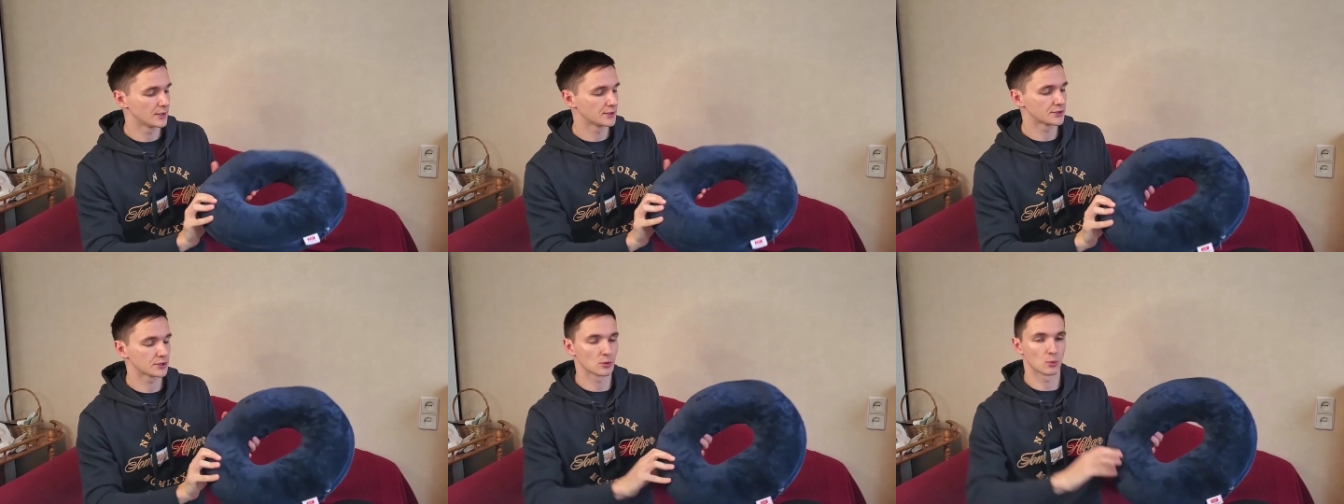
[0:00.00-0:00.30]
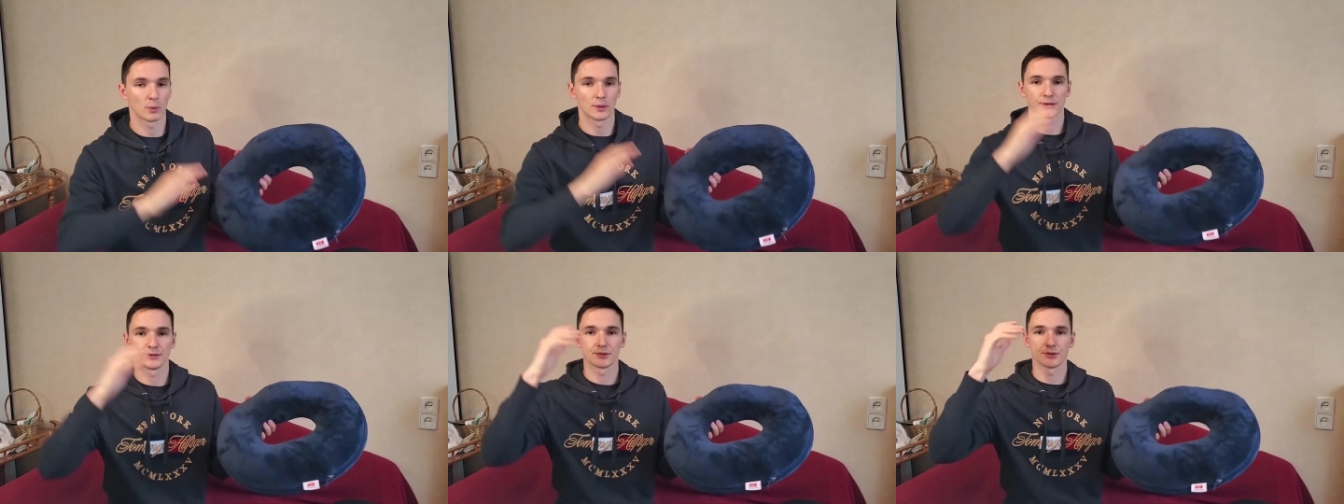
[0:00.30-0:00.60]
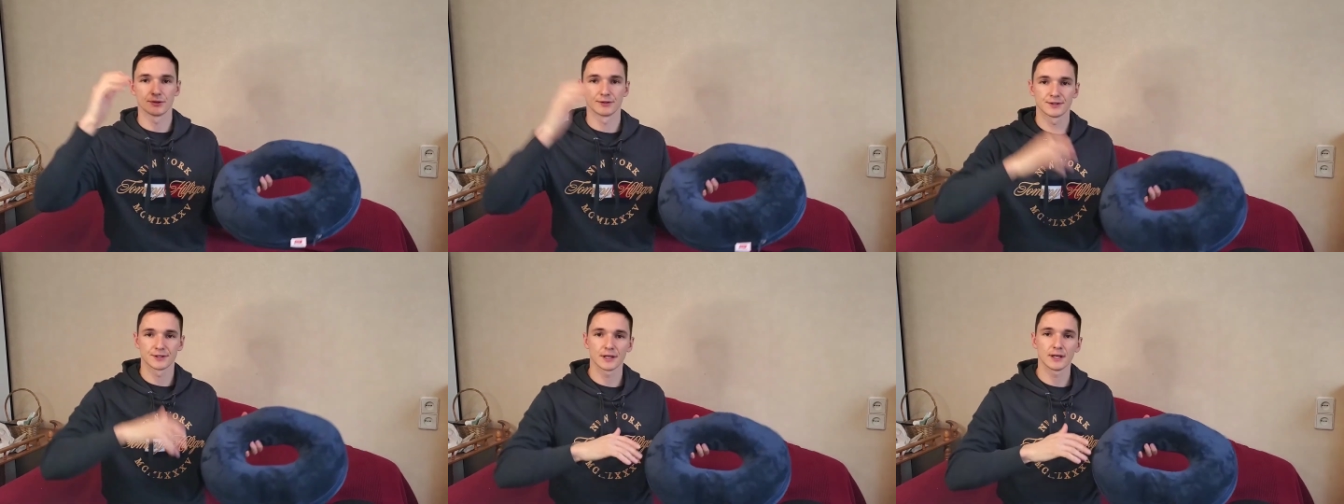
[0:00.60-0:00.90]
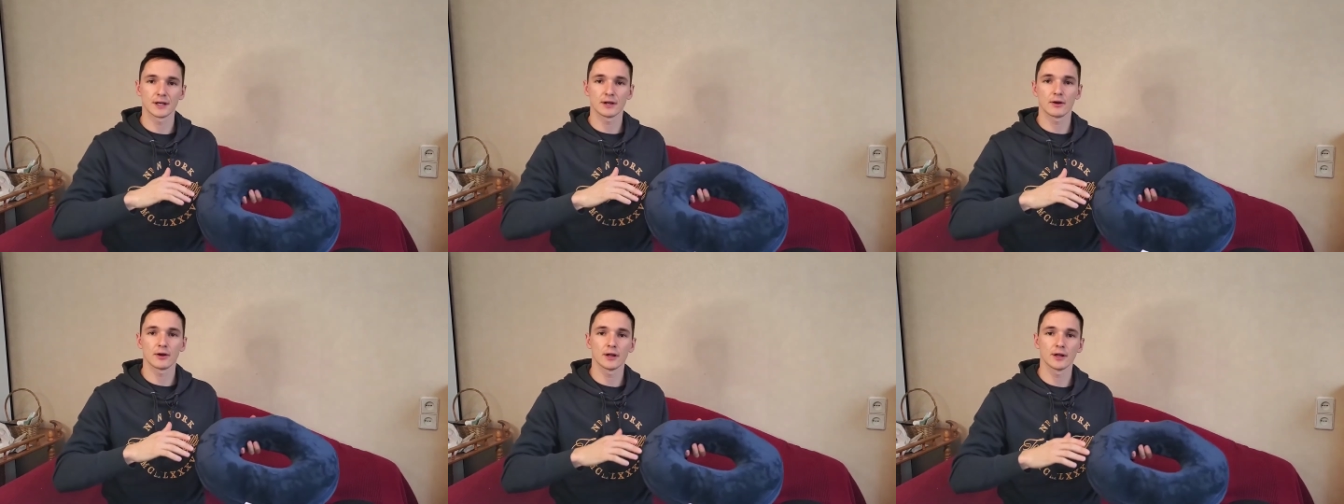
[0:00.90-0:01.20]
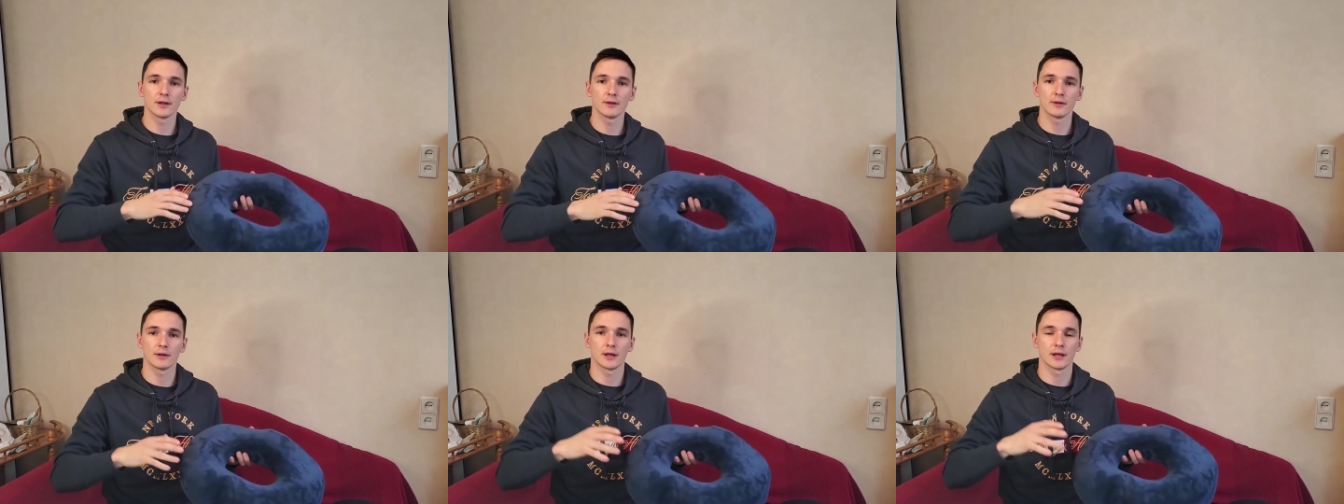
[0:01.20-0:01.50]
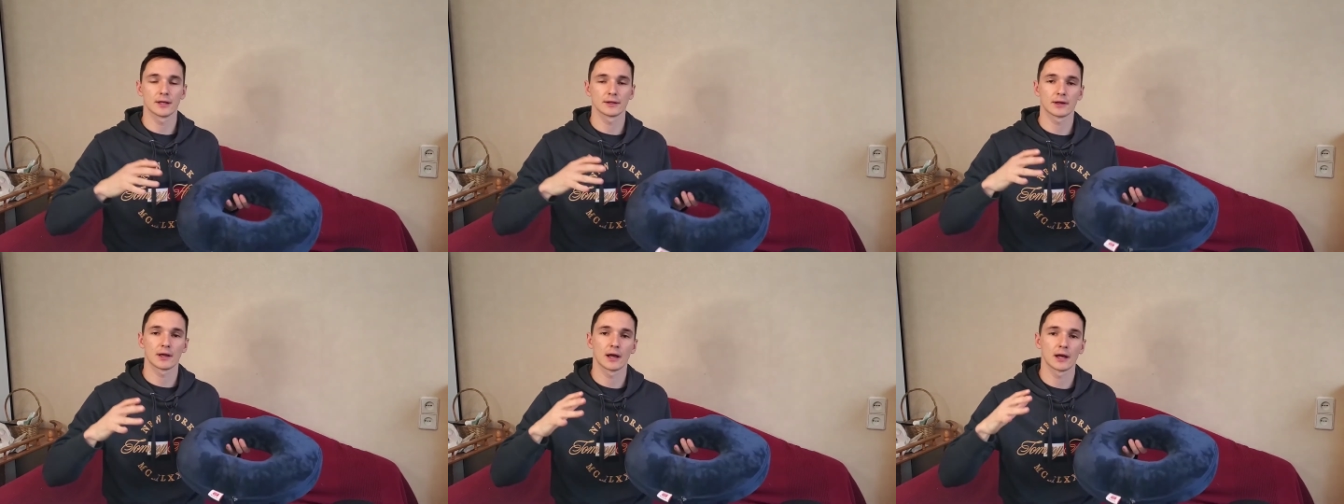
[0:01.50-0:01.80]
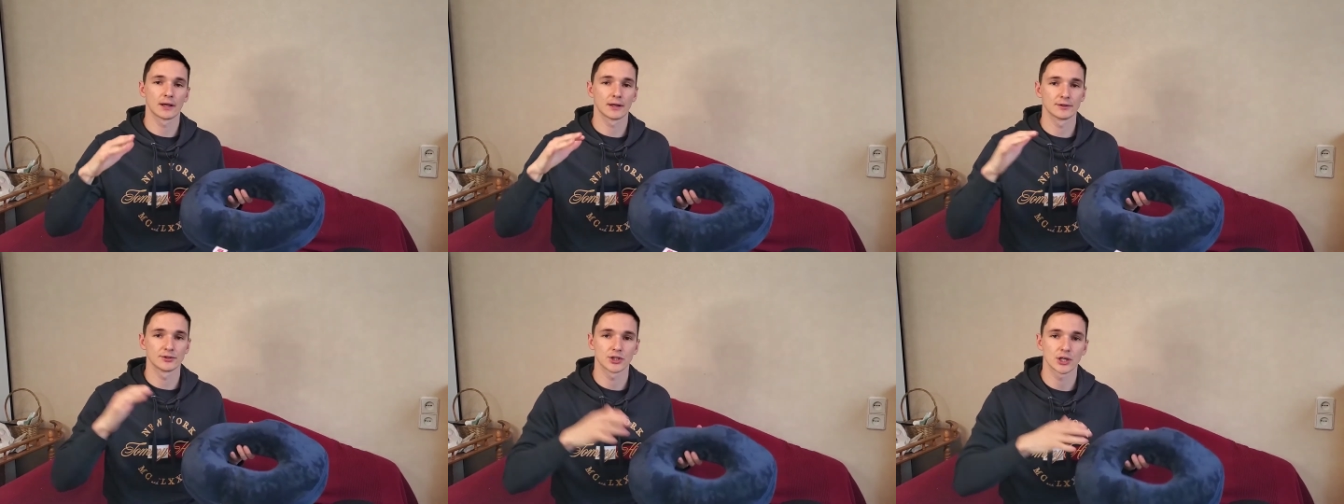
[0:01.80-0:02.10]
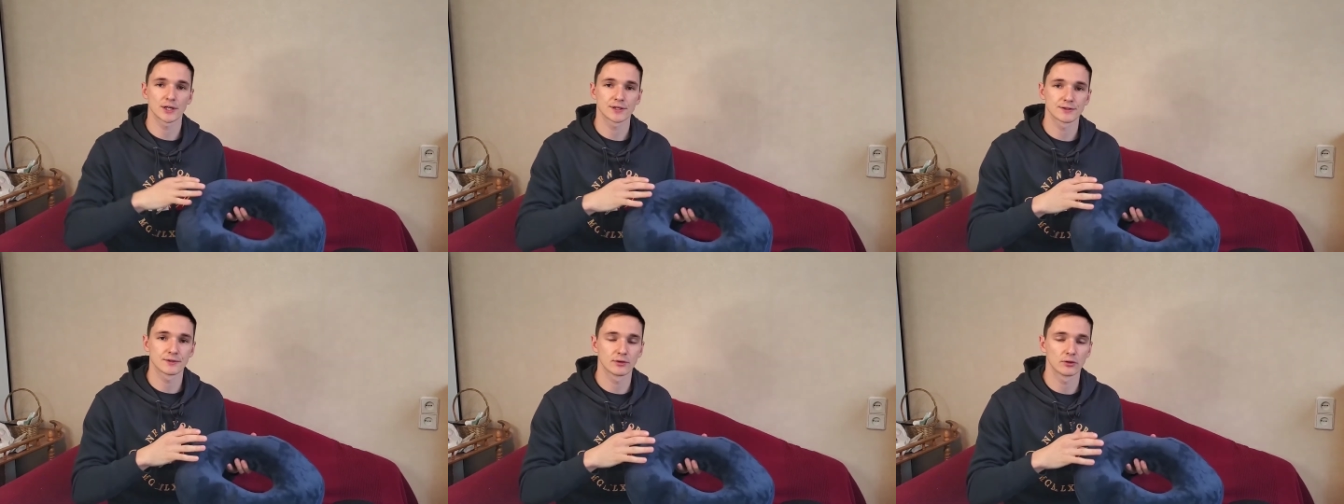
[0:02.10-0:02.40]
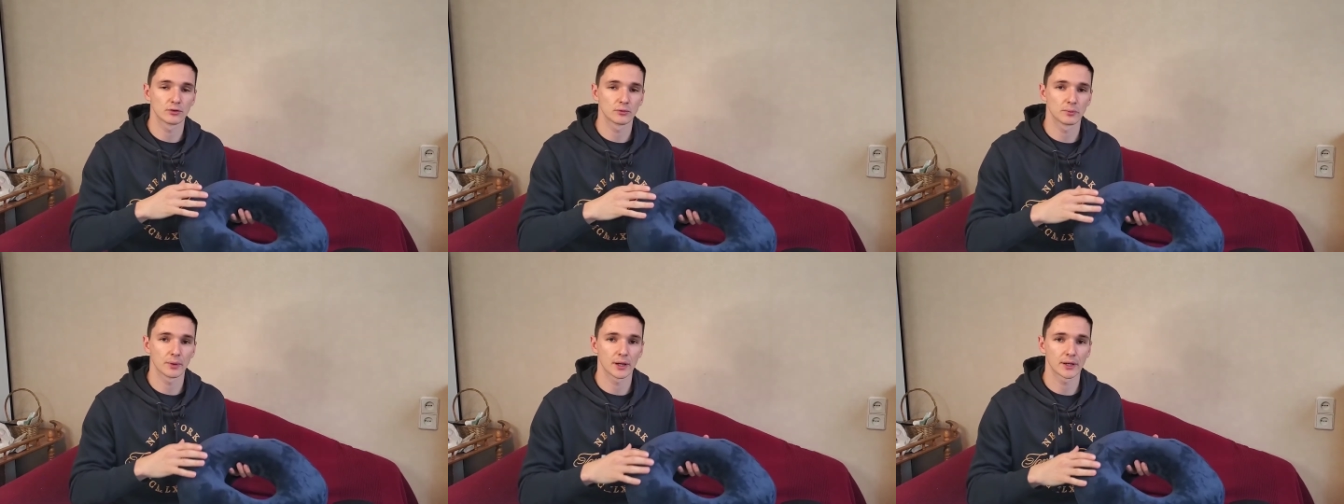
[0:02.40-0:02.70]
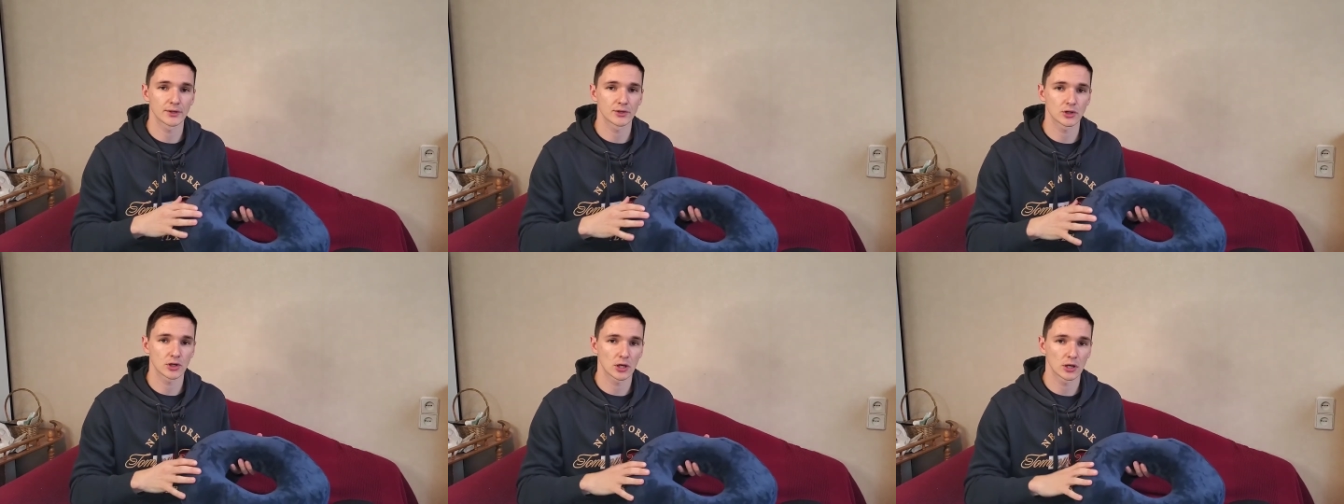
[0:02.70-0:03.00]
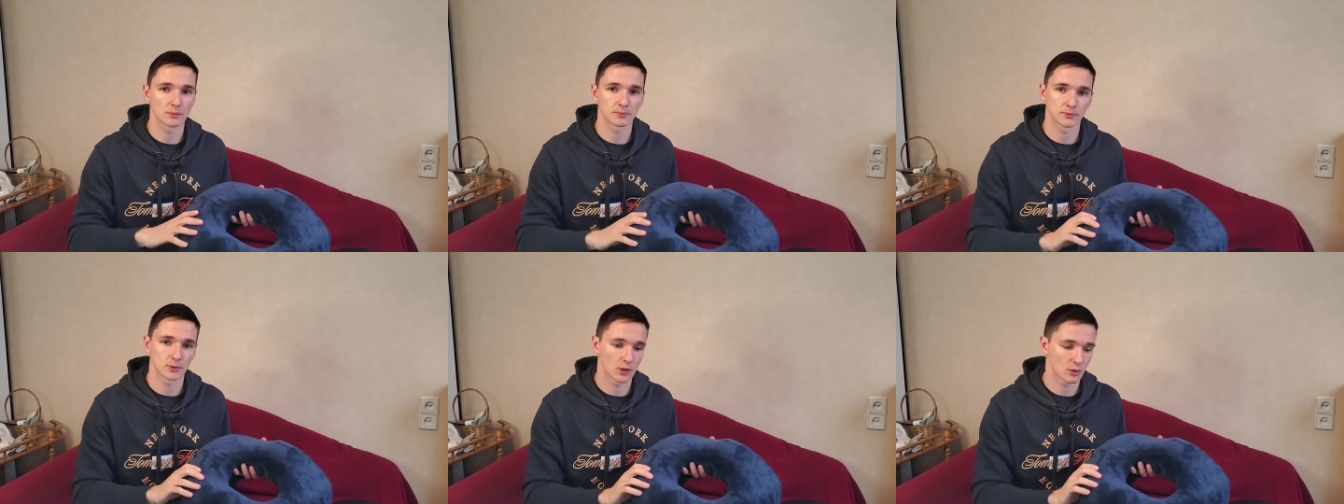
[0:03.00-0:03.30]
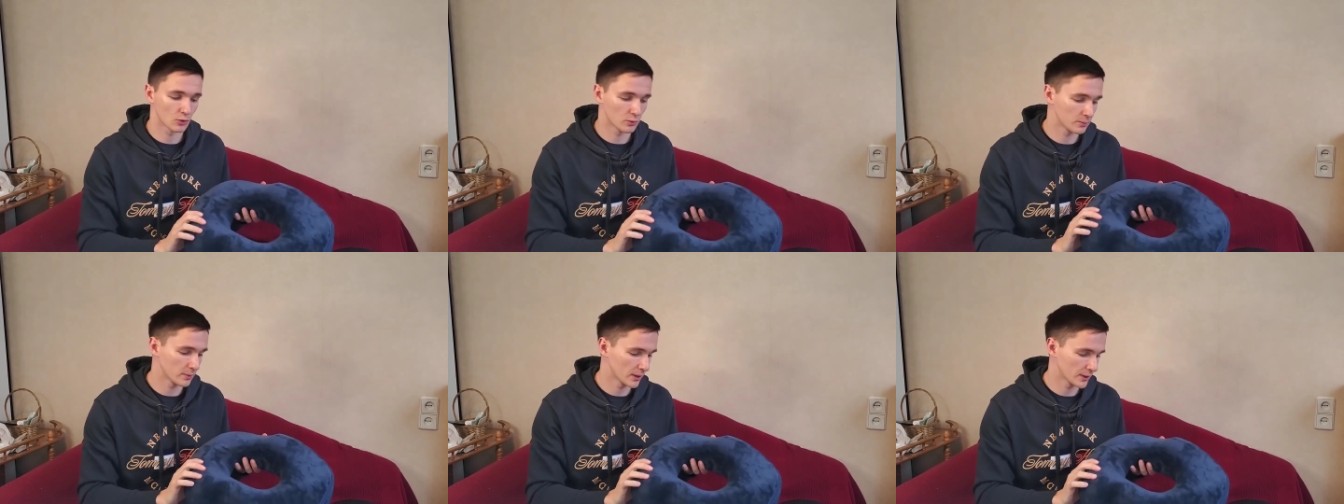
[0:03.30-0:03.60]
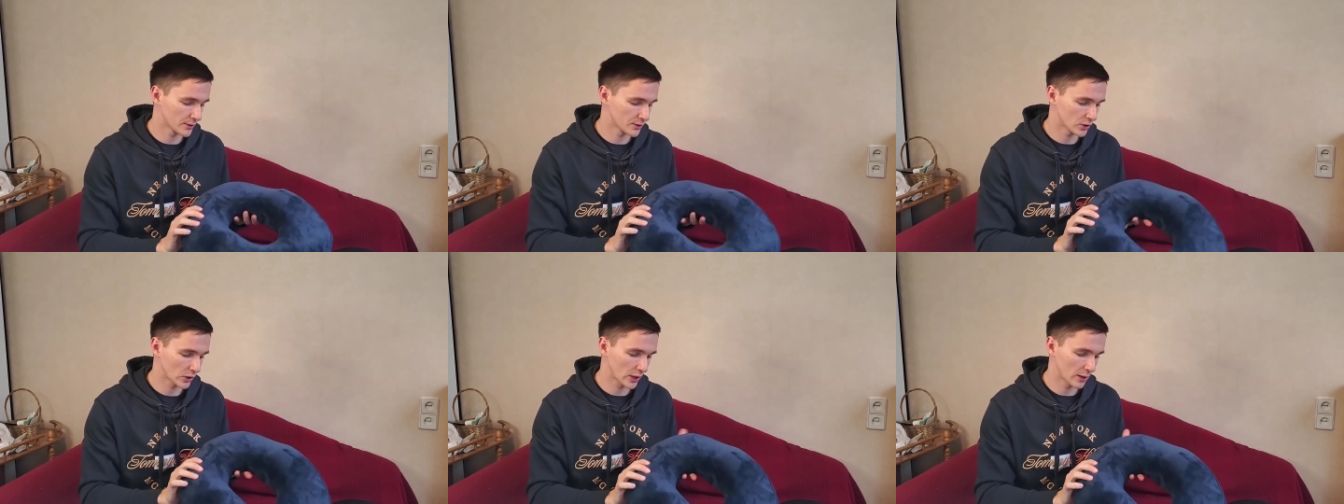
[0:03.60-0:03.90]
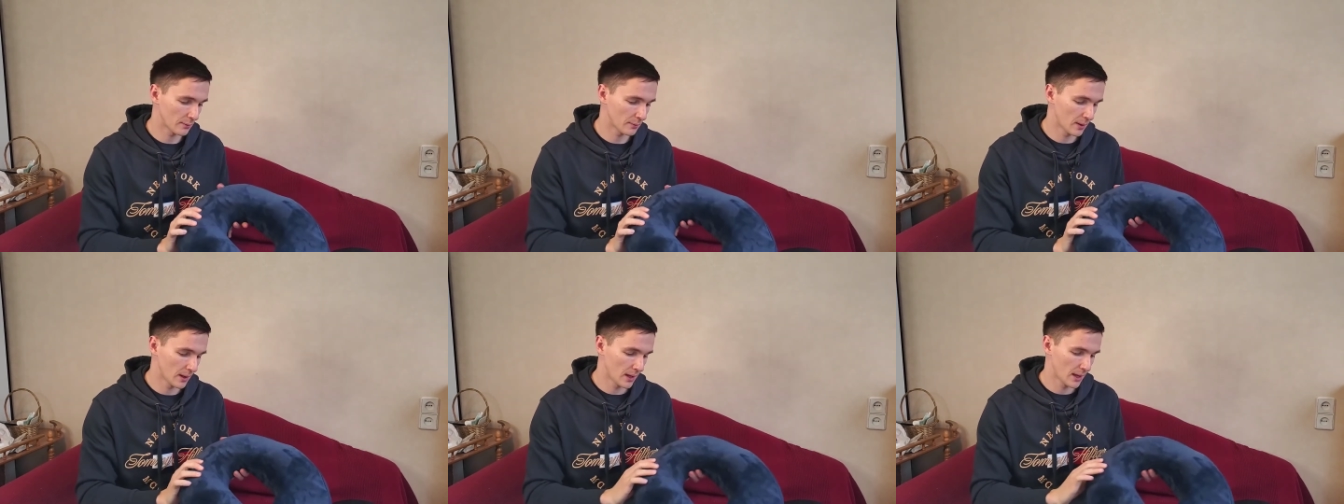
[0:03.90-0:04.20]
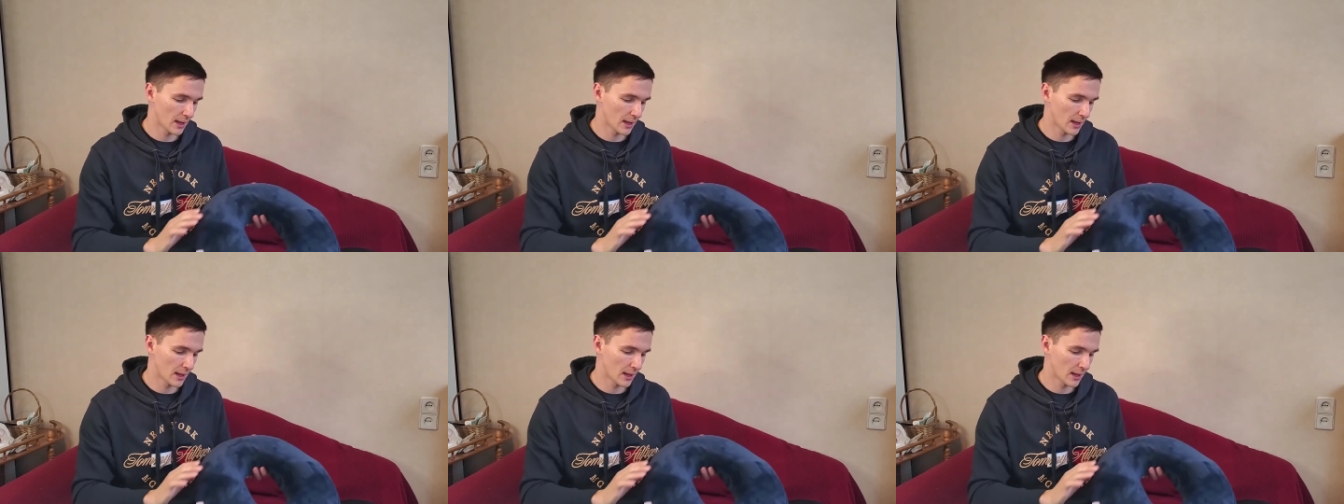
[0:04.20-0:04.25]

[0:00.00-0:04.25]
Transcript: So once you sit in it, it kind of adjusts your body shape, lower body shape,